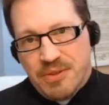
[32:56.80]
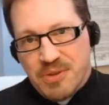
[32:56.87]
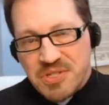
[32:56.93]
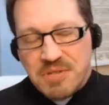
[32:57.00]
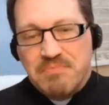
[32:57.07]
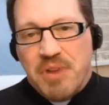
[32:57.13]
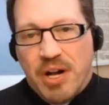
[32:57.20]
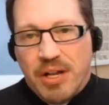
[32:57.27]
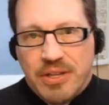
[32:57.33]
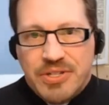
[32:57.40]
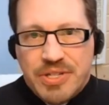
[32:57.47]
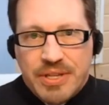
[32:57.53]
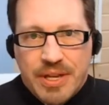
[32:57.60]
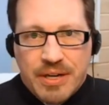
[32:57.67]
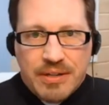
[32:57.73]

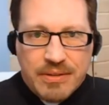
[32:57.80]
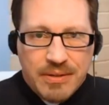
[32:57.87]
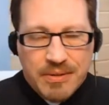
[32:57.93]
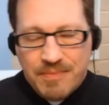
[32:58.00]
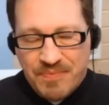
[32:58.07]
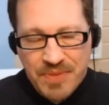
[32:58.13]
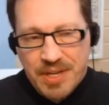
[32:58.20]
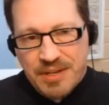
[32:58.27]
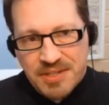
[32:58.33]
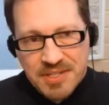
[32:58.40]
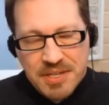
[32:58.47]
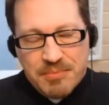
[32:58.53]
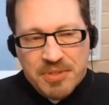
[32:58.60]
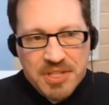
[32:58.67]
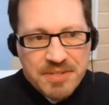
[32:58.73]
symbology there, or
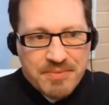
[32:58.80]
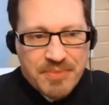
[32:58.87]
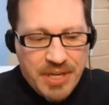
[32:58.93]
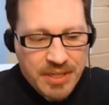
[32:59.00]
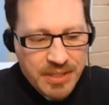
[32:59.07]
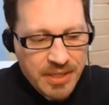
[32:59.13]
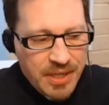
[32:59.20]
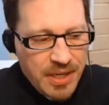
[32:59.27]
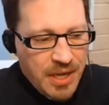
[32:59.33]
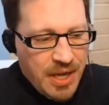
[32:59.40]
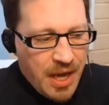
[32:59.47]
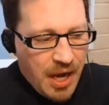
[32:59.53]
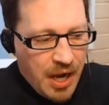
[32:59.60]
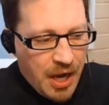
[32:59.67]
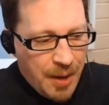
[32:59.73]
symbolism there.
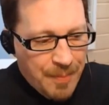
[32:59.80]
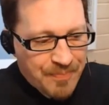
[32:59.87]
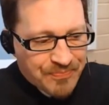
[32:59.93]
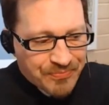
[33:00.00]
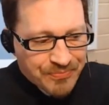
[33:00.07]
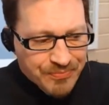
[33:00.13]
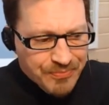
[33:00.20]
You're